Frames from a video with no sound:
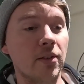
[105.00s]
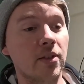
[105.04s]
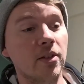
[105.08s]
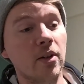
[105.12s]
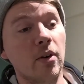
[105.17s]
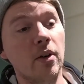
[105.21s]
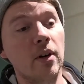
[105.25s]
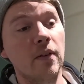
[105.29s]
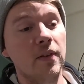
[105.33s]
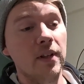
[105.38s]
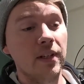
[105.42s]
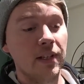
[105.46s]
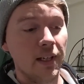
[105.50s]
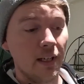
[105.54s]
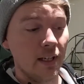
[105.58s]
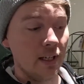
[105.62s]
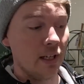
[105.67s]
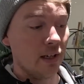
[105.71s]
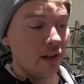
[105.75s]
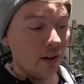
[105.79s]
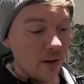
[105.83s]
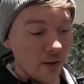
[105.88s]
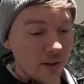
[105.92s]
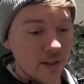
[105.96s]
sorry if there's any
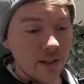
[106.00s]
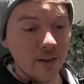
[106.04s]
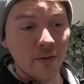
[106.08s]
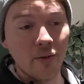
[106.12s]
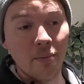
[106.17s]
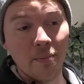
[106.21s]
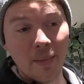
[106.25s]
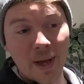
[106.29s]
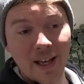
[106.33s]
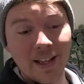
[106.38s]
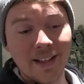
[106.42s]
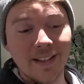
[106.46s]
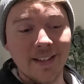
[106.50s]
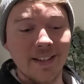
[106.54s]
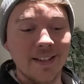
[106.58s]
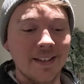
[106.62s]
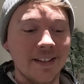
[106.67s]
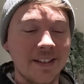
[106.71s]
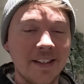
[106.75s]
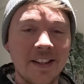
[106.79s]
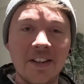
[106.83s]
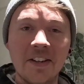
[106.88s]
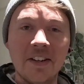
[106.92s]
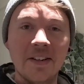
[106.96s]
clutter and mess and
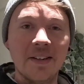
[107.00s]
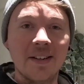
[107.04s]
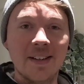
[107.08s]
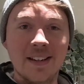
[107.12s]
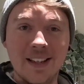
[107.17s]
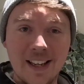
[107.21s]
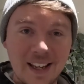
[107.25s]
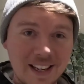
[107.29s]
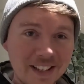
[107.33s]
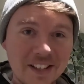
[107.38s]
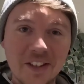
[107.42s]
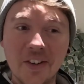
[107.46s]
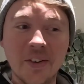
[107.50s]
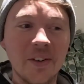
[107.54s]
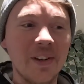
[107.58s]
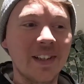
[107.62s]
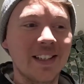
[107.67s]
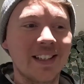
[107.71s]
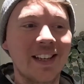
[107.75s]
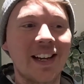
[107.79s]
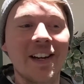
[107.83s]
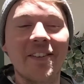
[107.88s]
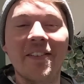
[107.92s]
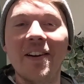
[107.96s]
kids' toys
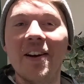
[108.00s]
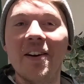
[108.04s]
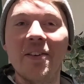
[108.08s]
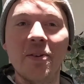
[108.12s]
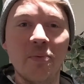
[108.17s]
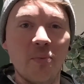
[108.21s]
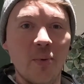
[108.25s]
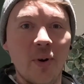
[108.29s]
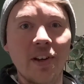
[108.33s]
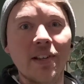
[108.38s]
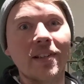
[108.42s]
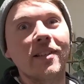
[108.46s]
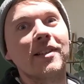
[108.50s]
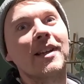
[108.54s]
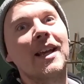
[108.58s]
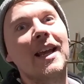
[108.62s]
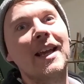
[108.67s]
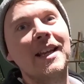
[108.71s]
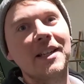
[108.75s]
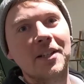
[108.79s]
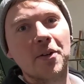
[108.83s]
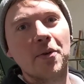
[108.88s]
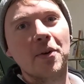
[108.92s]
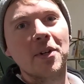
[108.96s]
lying around and presents.
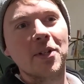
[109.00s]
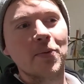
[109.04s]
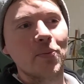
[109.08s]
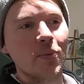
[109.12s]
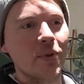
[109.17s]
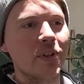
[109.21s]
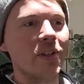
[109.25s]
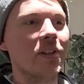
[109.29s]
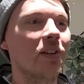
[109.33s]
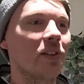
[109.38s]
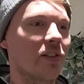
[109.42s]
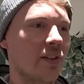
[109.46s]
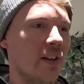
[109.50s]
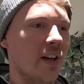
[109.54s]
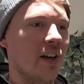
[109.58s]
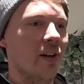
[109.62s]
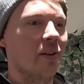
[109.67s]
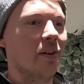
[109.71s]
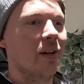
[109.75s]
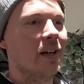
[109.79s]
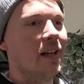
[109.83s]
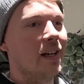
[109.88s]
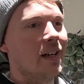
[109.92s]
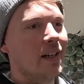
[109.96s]
It's Christmas, so
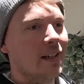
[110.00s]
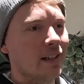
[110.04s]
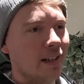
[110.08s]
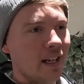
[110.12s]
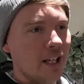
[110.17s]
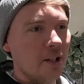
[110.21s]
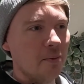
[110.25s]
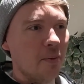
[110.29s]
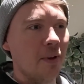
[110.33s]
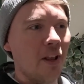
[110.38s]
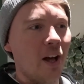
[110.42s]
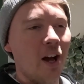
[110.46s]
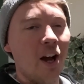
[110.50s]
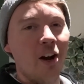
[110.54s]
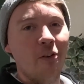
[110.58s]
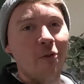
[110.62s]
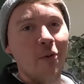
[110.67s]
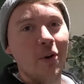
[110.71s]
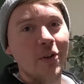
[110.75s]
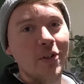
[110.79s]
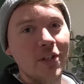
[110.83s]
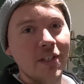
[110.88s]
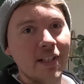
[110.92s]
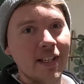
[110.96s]
in case one of the half
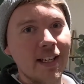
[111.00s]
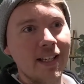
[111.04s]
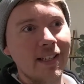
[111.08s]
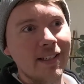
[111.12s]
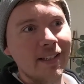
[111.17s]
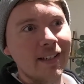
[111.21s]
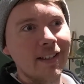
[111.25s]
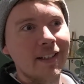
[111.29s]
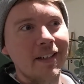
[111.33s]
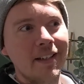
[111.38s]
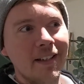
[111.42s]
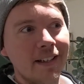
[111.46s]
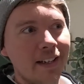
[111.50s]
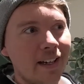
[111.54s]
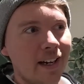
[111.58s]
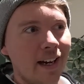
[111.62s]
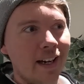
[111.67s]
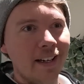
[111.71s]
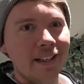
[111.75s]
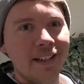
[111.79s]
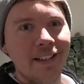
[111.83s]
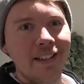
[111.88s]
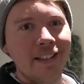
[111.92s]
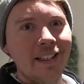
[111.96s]
watches this,
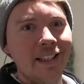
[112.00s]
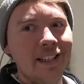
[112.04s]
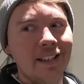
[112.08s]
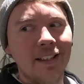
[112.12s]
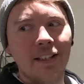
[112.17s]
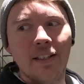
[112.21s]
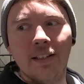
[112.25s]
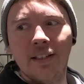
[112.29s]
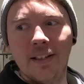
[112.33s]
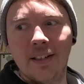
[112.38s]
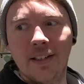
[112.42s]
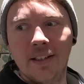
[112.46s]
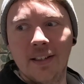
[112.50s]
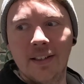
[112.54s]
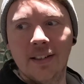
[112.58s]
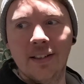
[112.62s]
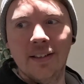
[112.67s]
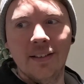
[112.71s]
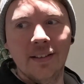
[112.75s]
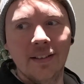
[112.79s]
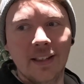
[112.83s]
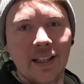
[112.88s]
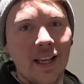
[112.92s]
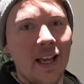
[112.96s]

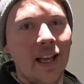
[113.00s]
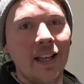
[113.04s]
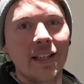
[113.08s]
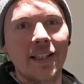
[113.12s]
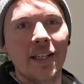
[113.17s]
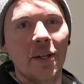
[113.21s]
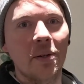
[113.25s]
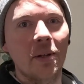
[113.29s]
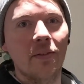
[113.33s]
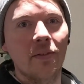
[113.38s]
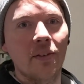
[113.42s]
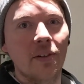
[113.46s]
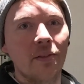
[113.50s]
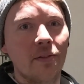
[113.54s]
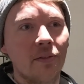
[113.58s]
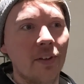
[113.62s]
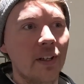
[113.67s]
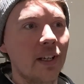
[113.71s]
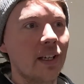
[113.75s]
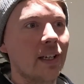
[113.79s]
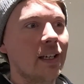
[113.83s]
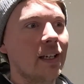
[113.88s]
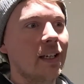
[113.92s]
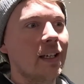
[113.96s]
the cat's now having a
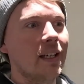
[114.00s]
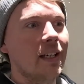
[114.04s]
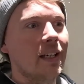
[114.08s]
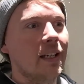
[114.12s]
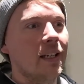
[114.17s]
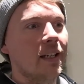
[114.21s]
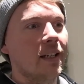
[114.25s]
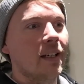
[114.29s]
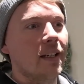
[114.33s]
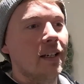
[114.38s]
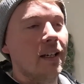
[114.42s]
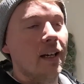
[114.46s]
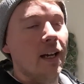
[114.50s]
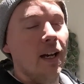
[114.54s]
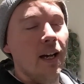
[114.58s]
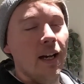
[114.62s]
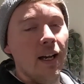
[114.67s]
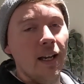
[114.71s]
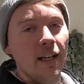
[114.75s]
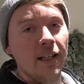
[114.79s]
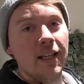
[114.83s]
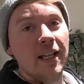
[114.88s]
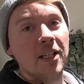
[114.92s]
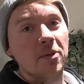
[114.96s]
fit.
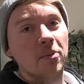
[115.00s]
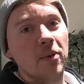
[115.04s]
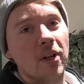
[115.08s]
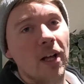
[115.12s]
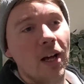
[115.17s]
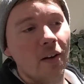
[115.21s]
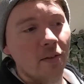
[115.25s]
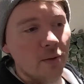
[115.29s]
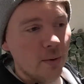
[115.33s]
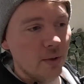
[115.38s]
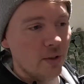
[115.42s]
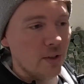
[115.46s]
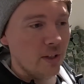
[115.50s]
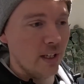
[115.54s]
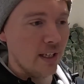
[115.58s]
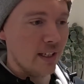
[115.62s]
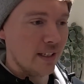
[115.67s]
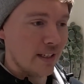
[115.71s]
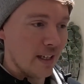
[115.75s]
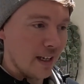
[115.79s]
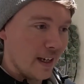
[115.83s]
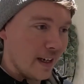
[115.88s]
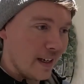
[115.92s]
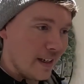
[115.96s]
In case one of the half's watching
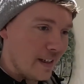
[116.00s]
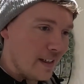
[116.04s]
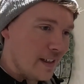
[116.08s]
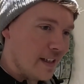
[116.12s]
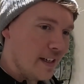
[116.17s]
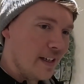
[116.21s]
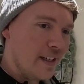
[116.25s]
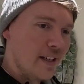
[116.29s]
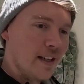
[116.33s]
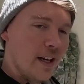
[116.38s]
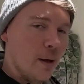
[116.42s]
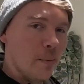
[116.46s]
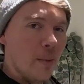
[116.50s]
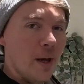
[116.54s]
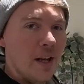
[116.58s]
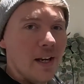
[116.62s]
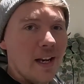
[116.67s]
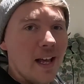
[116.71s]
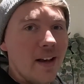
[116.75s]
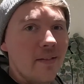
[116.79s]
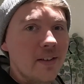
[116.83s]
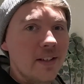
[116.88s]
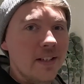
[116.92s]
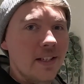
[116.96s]
this, like, I made an
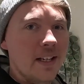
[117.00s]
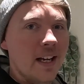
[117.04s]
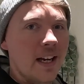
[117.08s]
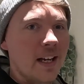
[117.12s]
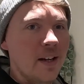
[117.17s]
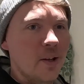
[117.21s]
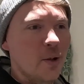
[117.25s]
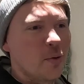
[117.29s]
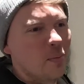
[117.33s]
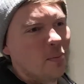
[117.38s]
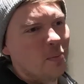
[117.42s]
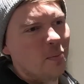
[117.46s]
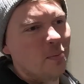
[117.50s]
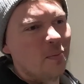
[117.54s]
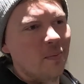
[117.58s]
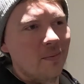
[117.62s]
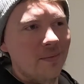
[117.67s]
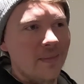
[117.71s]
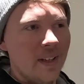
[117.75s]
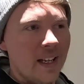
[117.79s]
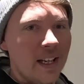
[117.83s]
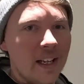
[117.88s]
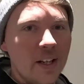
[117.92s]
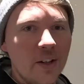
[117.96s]
effort to tidy
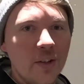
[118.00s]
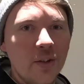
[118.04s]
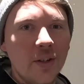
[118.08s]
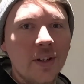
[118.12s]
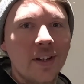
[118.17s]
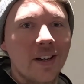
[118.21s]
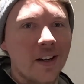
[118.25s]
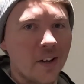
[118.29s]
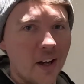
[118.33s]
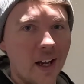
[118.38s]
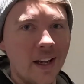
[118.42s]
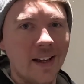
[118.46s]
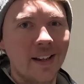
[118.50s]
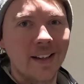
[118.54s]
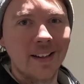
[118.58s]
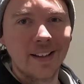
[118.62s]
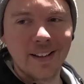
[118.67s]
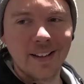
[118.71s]
up-ish, okay?